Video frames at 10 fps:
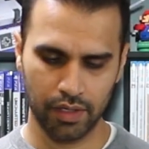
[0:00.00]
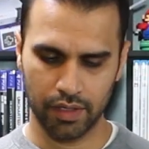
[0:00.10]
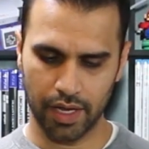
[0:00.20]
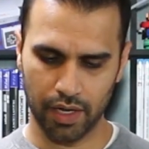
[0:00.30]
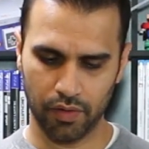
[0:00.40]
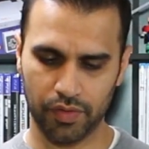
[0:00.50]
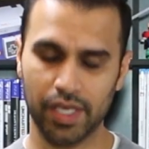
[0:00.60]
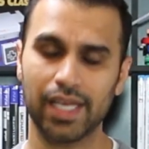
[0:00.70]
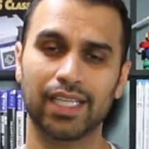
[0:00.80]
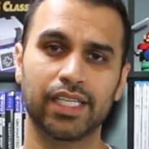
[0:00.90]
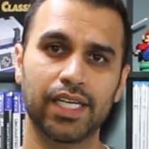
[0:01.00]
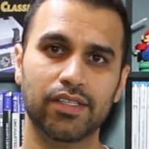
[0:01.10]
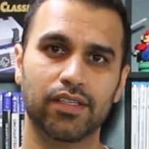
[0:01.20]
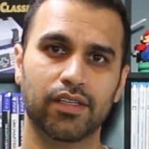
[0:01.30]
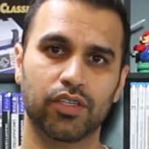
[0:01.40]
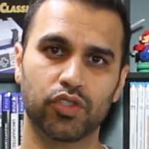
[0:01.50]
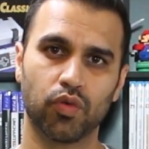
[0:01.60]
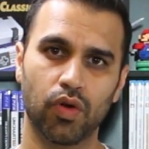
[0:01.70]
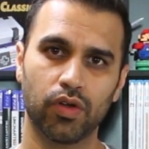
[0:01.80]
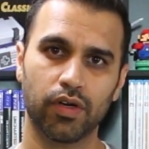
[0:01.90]
Now, the Elite
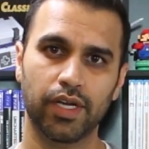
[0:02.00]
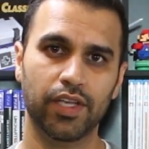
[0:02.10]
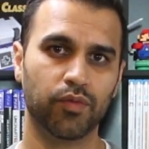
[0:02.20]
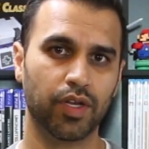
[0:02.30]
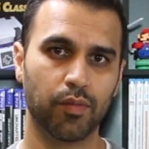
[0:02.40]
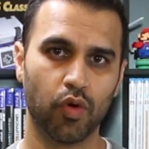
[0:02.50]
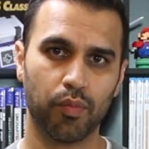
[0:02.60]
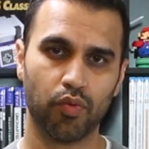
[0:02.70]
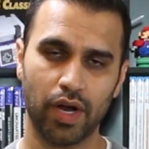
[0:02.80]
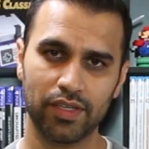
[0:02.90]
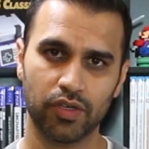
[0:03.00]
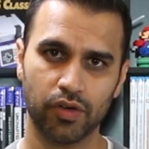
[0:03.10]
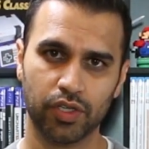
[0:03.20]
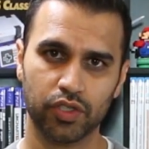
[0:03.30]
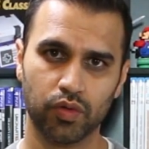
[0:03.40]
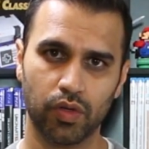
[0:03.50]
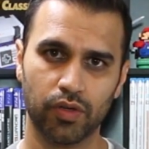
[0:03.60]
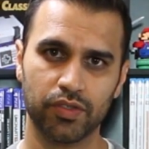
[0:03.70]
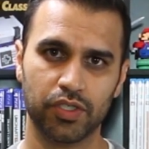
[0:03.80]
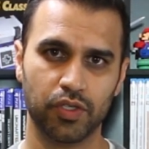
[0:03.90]
controller is one of the more pricier
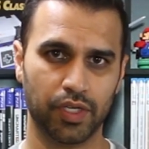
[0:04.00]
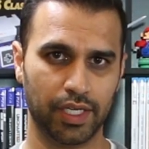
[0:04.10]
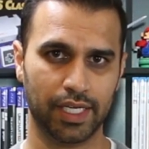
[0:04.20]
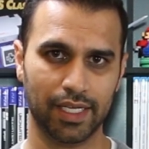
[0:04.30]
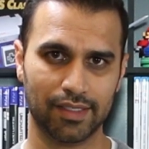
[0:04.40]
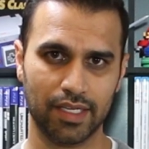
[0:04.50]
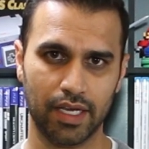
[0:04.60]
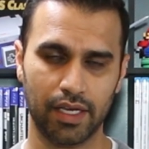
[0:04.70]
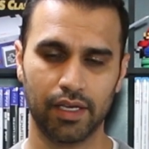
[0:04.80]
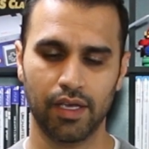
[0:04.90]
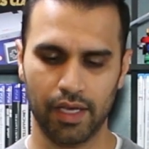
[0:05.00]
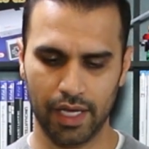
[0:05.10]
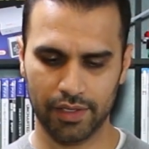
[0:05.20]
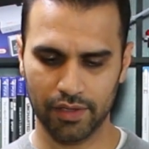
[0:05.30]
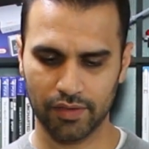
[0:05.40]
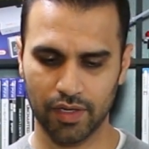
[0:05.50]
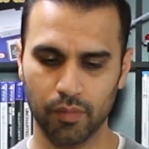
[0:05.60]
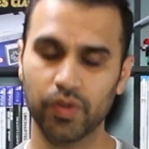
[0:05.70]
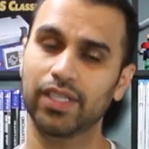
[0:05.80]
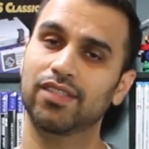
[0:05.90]
controllers that you can get today. It does
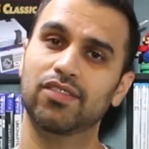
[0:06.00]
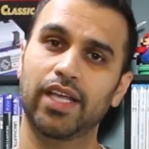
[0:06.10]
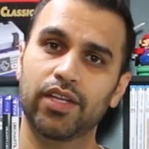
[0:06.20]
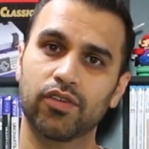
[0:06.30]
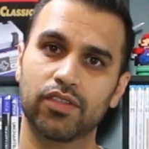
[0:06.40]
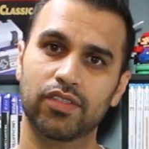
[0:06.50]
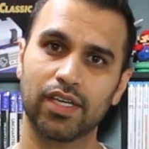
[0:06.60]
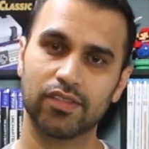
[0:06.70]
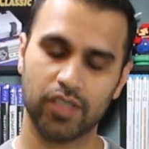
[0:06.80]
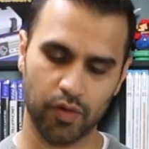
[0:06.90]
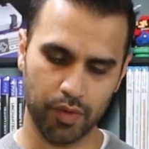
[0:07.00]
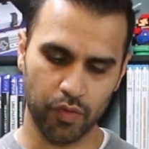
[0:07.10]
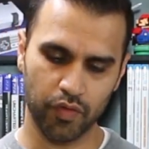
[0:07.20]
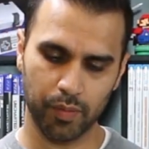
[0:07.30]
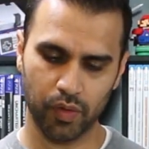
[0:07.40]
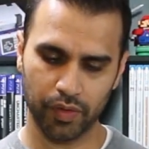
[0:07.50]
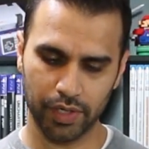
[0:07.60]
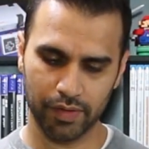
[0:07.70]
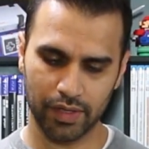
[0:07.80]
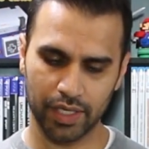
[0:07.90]
come with its standard sticks that are removable and
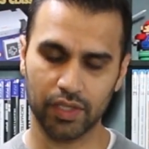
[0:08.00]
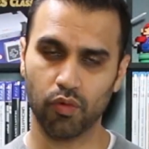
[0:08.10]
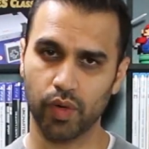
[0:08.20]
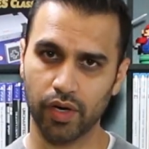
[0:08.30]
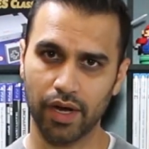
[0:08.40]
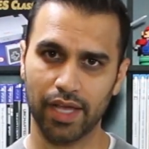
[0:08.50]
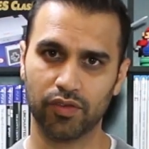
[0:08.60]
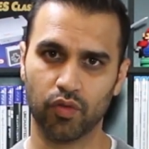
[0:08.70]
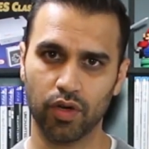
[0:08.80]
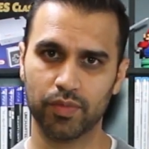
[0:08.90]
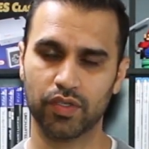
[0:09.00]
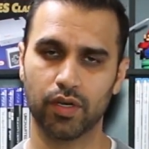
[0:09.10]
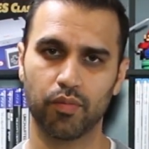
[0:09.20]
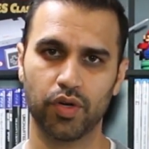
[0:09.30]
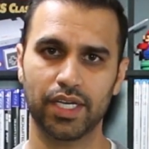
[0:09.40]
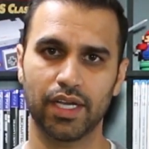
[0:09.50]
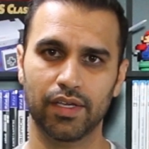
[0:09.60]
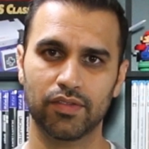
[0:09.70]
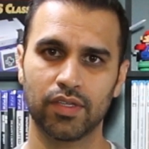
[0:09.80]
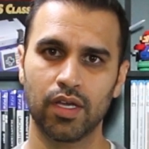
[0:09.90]
everything, and the rear has grips that are pretty
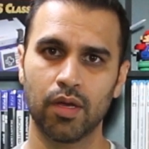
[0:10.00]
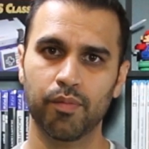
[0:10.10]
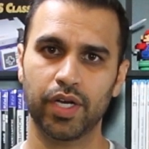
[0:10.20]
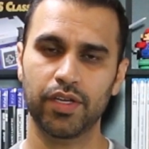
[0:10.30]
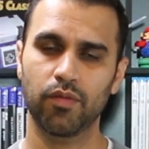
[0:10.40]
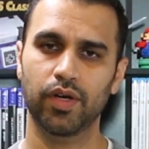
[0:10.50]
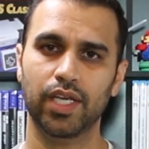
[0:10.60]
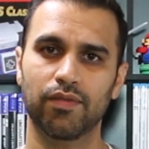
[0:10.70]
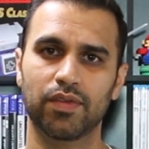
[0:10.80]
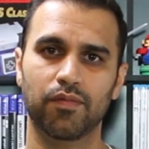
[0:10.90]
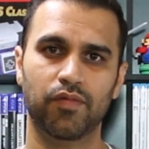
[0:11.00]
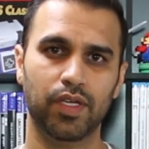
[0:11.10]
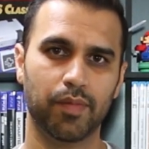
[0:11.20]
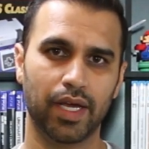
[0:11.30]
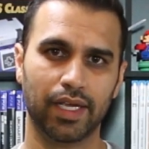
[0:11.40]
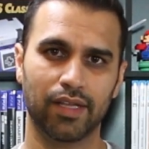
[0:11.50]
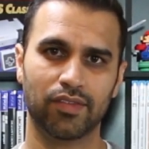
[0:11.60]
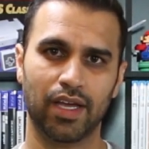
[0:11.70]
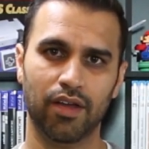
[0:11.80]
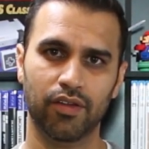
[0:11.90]
nice. But I did want to give some feedback as
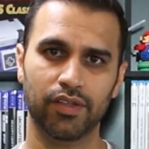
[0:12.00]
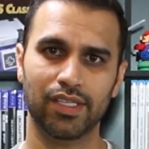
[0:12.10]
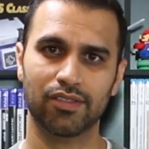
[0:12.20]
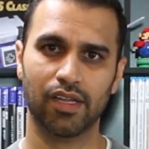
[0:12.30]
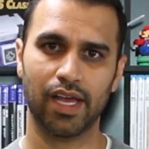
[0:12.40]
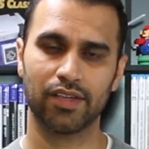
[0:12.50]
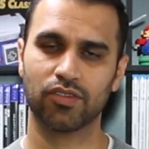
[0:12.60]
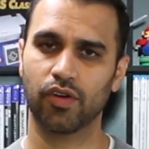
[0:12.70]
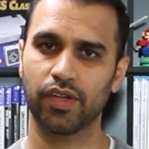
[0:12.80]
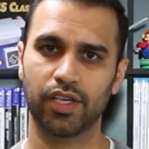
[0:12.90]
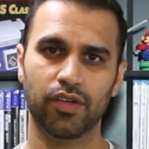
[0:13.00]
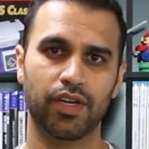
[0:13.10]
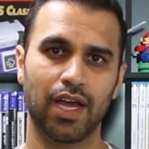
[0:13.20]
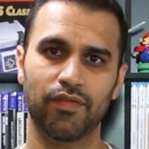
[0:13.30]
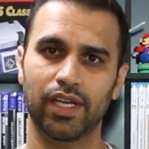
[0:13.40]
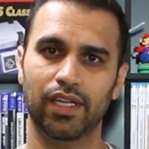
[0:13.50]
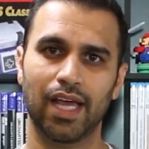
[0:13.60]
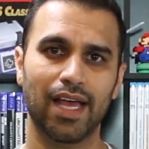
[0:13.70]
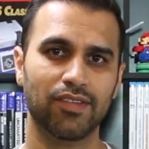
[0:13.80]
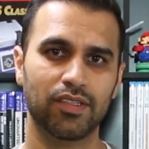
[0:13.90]
to how long these last. Are they good? Have they
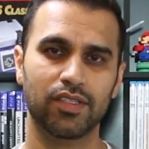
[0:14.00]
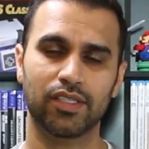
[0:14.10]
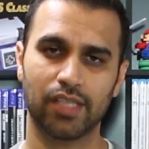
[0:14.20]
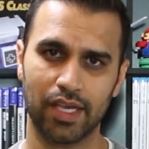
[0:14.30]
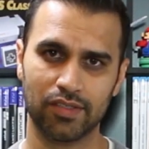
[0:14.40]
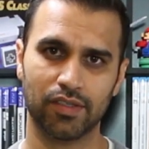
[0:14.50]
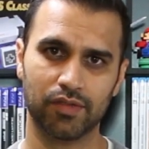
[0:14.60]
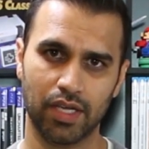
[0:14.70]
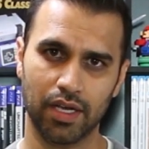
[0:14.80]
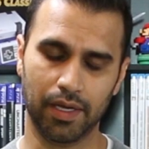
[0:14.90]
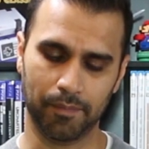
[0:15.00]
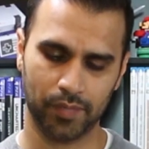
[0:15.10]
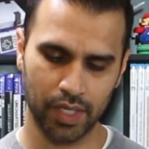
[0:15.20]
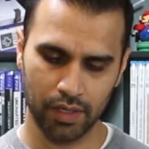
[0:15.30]
lasted the test of time?